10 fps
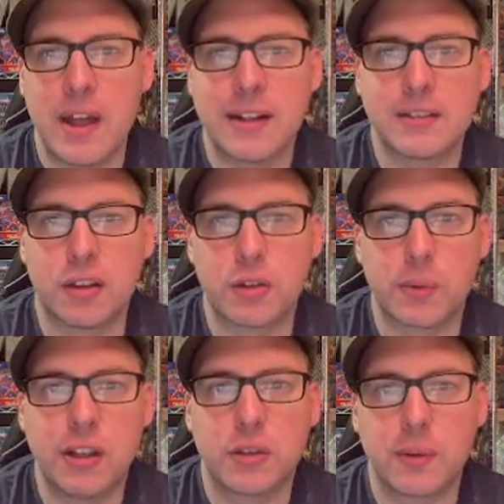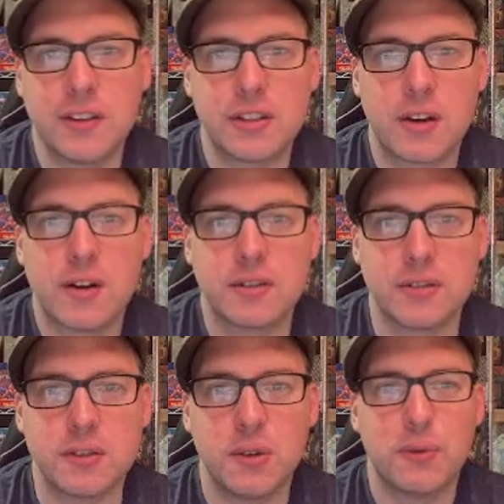that to three three stars
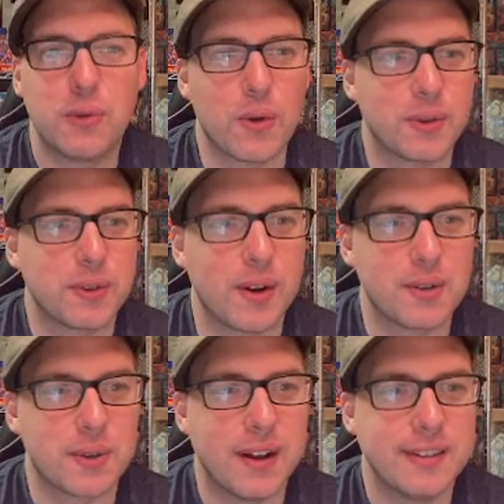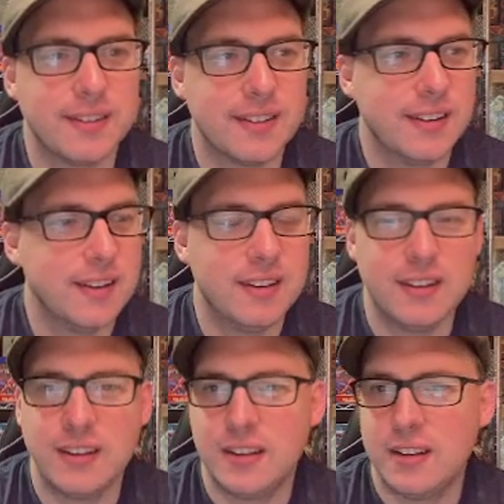and two four stars, right?
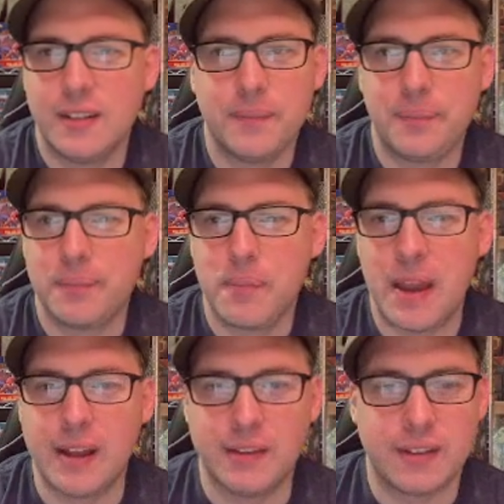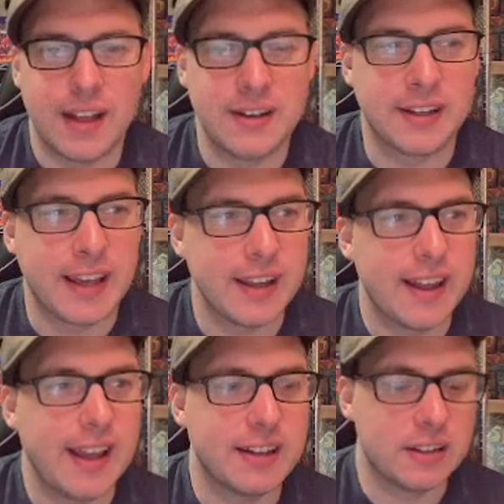Man, and to get
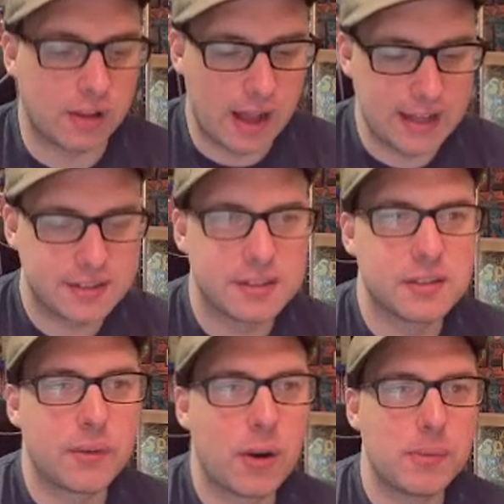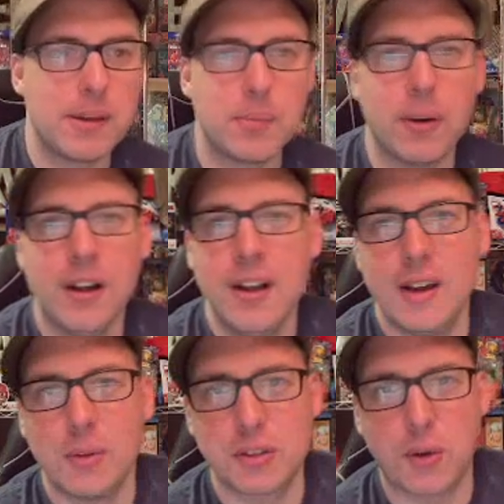a Colossus of all people.
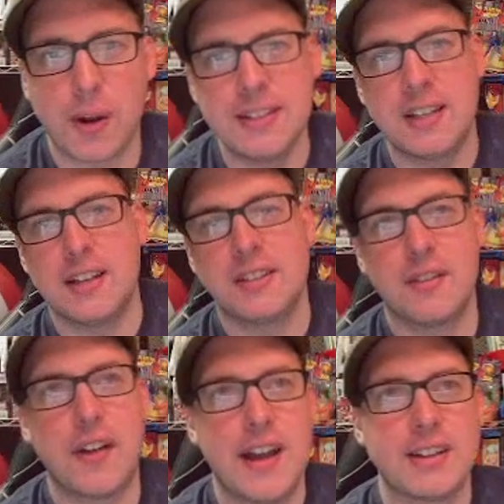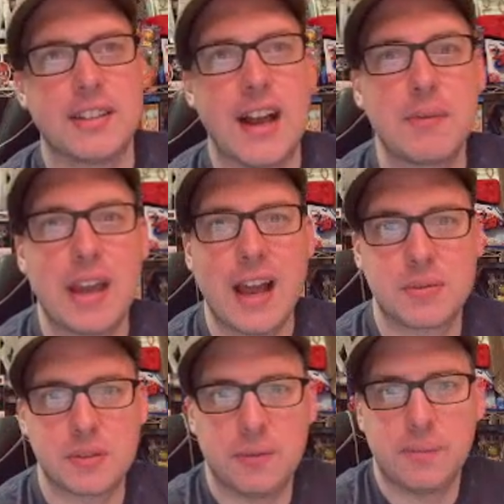What's crazy is if I had a time
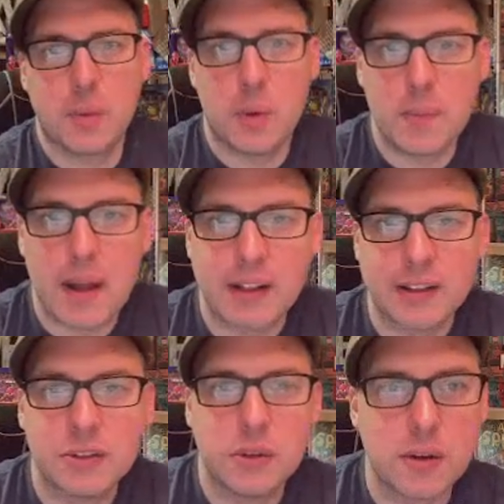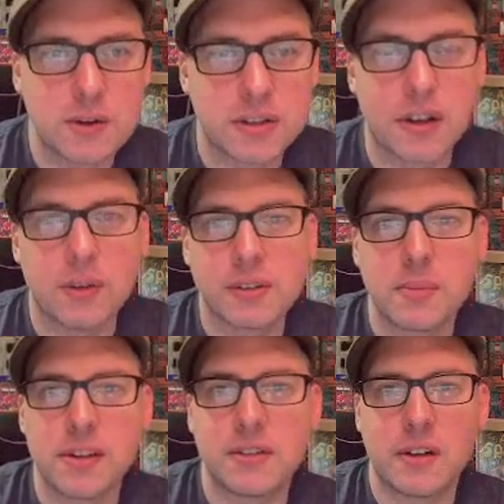capsule, I went back like two years ago and
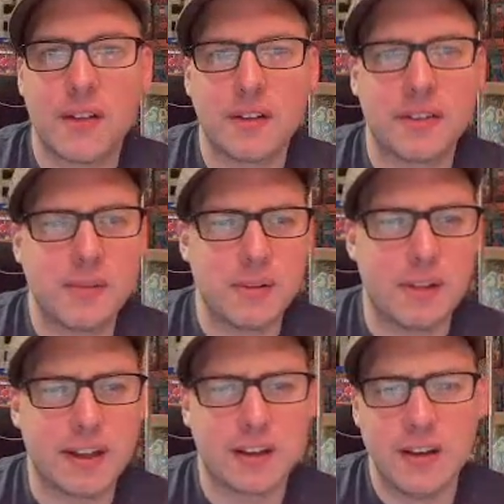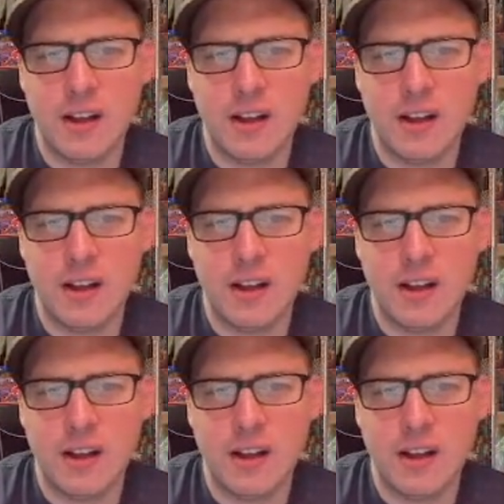somebody saw this, they'd be like,